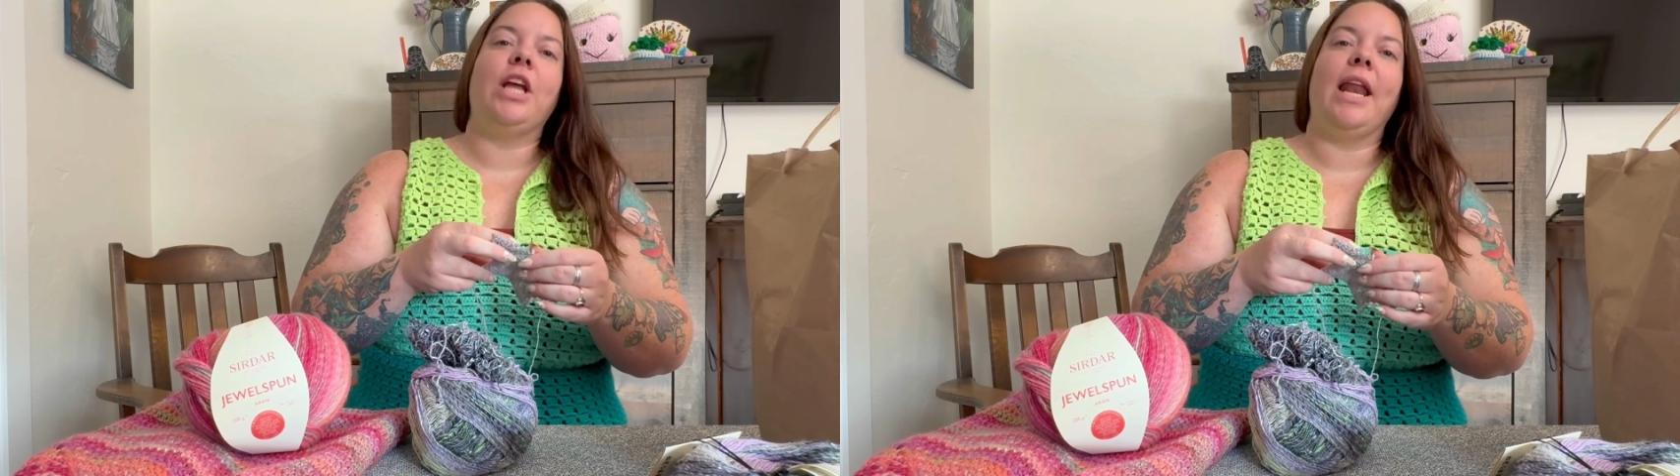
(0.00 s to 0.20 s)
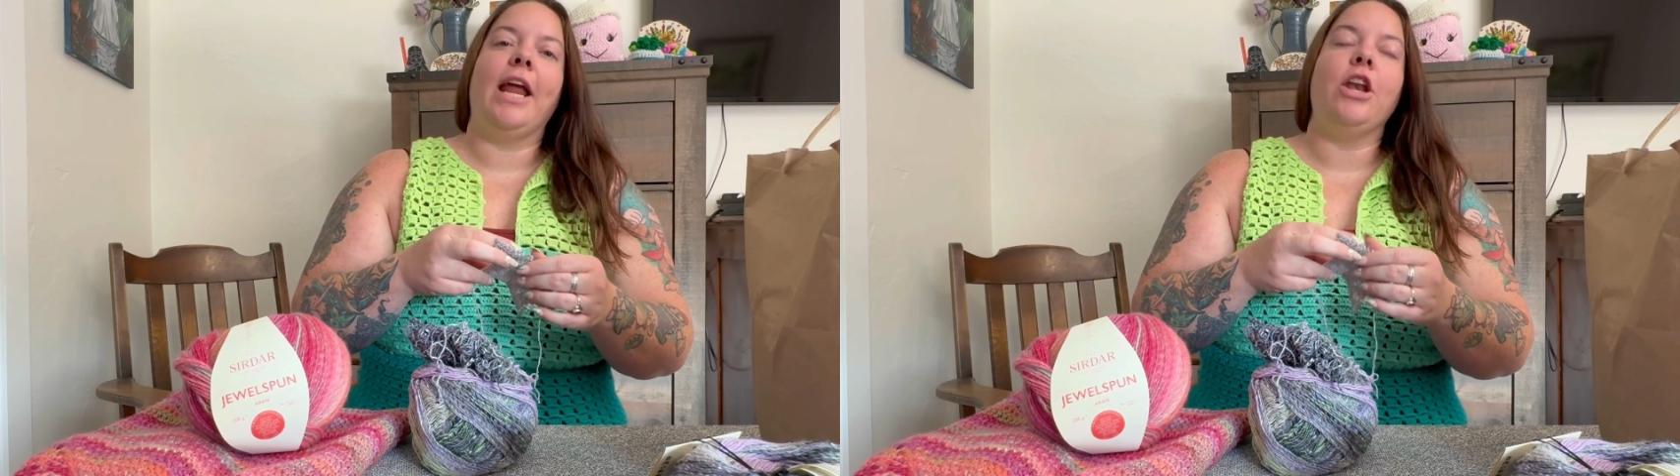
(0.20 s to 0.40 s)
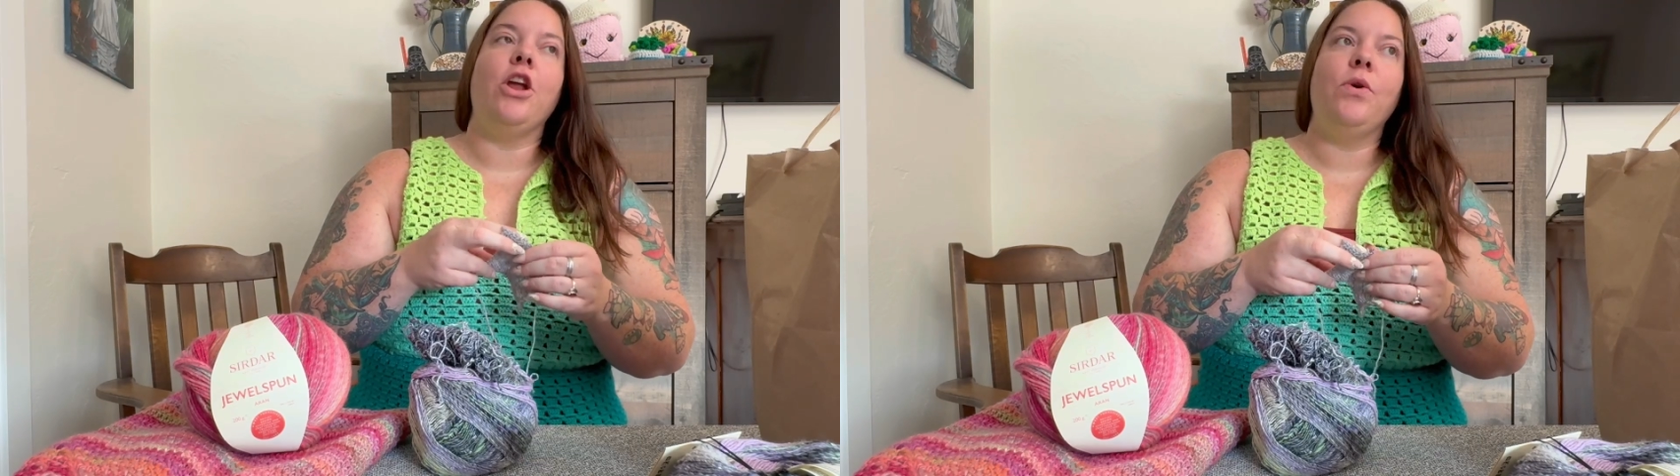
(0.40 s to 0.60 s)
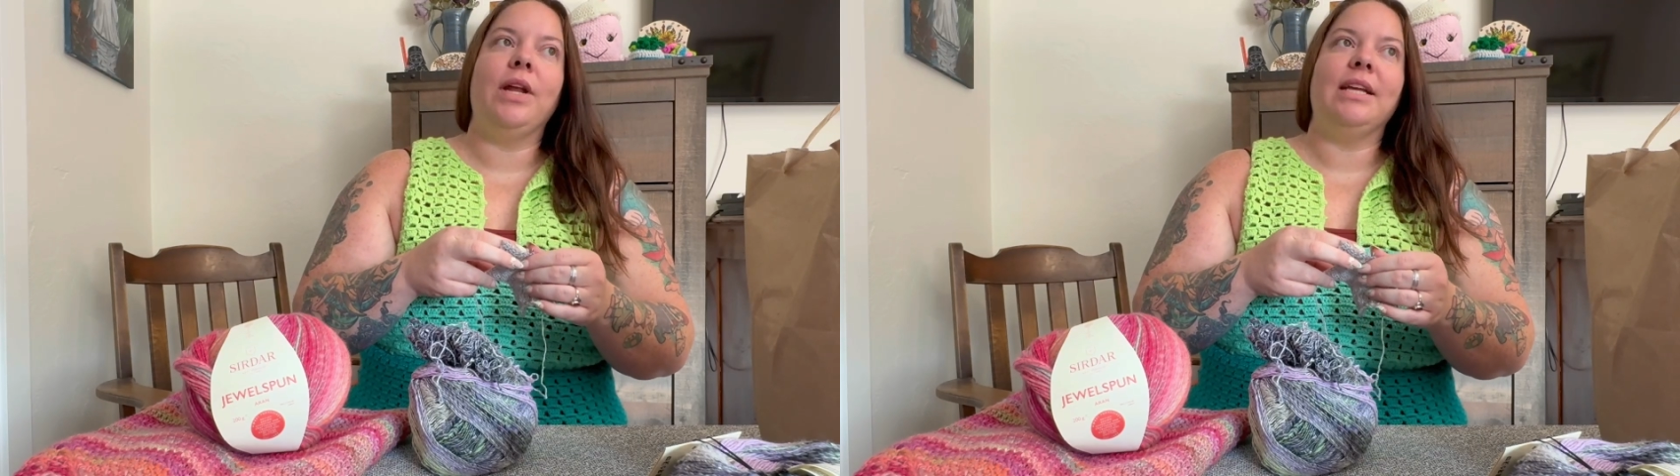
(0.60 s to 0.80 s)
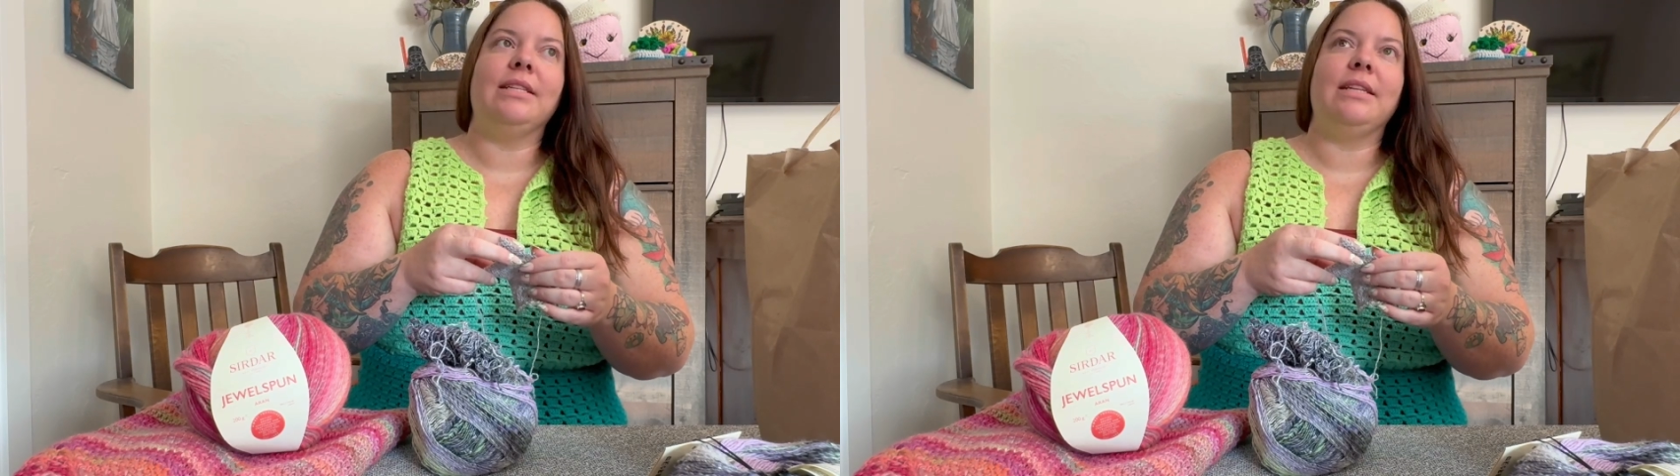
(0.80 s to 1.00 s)
and I
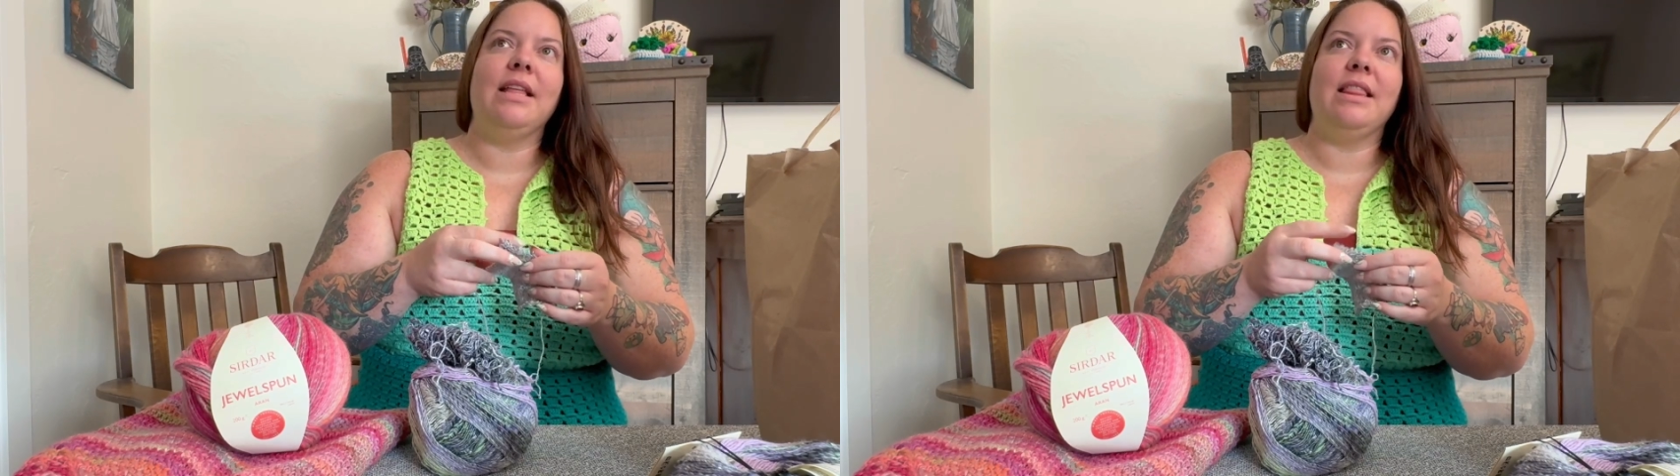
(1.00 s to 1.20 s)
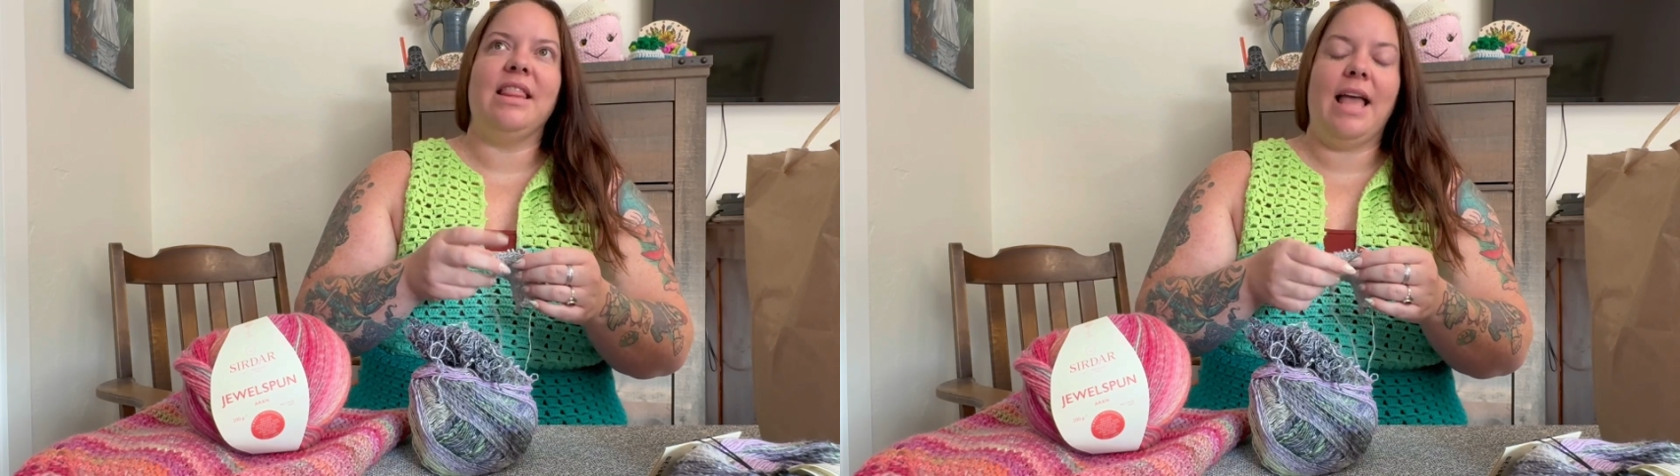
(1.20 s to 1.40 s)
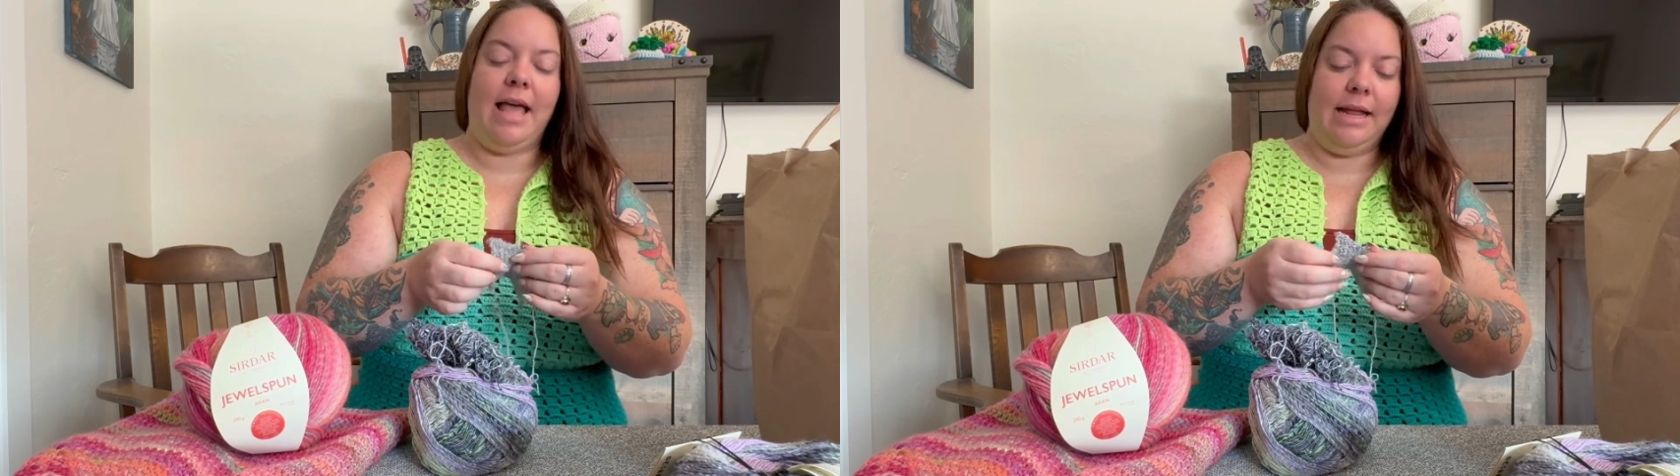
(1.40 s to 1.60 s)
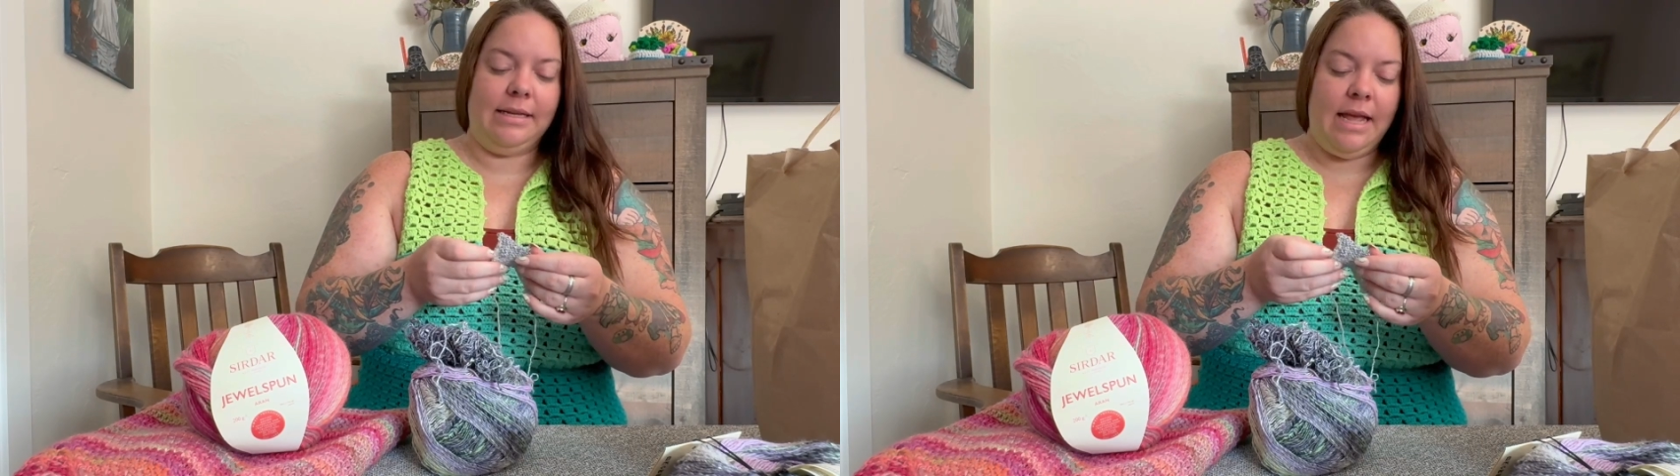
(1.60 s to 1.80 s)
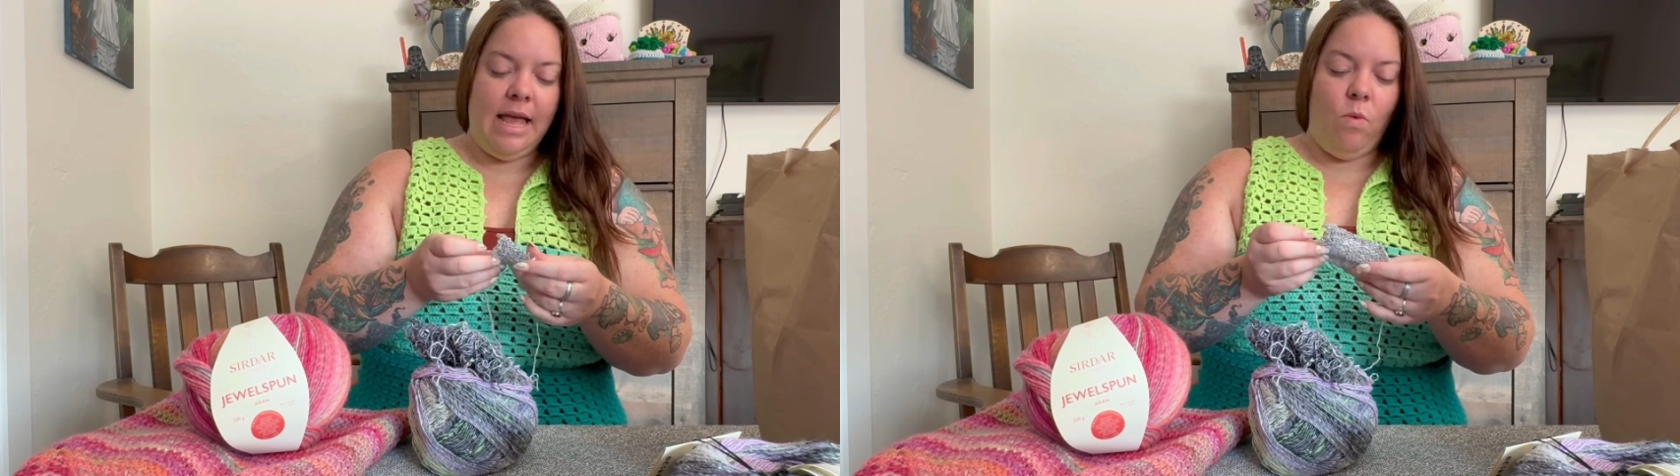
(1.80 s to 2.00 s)
noticed that